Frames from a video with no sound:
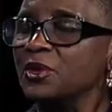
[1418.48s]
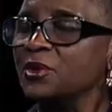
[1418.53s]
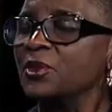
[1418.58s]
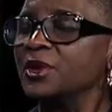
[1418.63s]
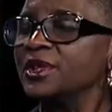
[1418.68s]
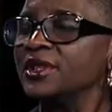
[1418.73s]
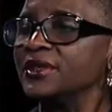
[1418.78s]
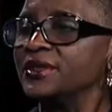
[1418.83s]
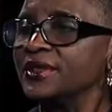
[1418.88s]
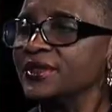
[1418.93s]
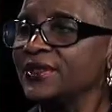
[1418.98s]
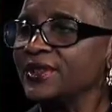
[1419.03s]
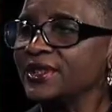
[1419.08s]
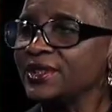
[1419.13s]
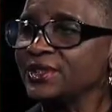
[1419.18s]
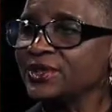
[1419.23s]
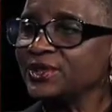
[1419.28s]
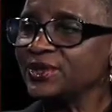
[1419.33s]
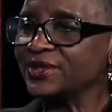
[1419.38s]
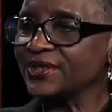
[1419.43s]
One of the
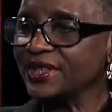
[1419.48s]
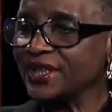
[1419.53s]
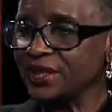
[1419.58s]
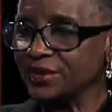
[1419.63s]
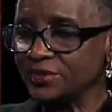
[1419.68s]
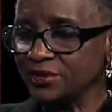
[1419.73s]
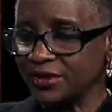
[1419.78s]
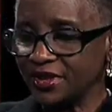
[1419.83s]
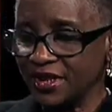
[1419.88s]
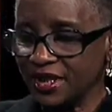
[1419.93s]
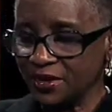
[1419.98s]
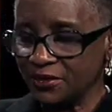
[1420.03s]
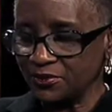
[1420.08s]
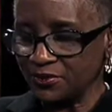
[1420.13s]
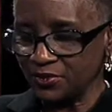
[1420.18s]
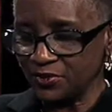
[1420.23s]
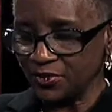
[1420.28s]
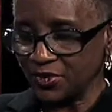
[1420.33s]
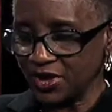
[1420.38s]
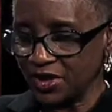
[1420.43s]
things you said that
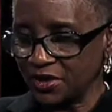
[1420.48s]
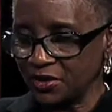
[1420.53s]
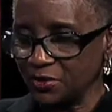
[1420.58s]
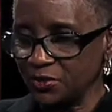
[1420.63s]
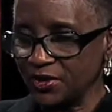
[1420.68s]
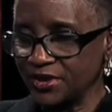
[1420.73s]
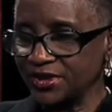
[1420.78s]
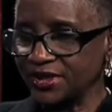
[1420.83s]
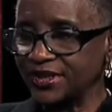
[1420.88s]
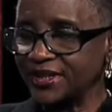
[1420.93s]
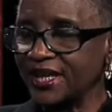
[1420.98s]
when